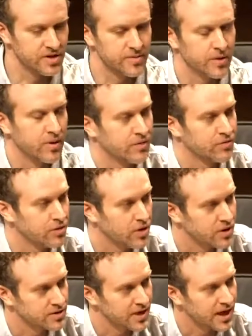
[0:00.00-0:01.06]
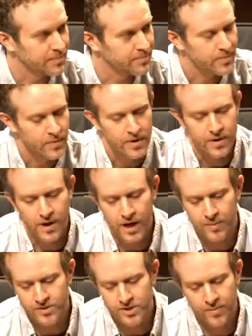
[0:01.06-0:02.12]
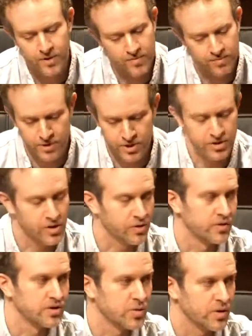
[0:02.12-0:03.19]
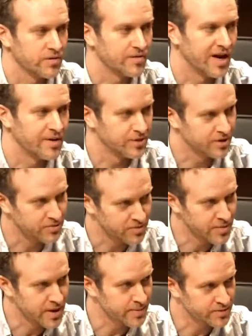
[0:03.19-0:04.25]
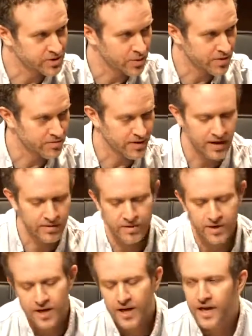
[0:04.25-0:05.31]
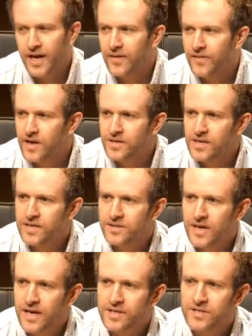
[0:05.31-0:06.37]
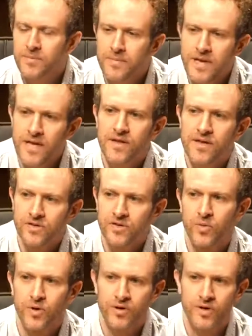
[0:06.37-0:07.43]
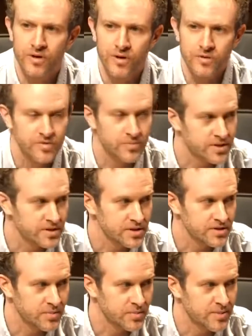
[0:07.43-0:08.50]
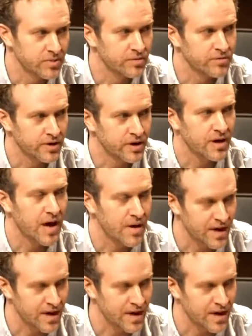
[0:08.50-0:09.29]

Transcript: that have been around for a long time. Some of them much longer than 25, but the minimum is 25. And the idea is that, to me, these are the real heroes of business, the people who figure out how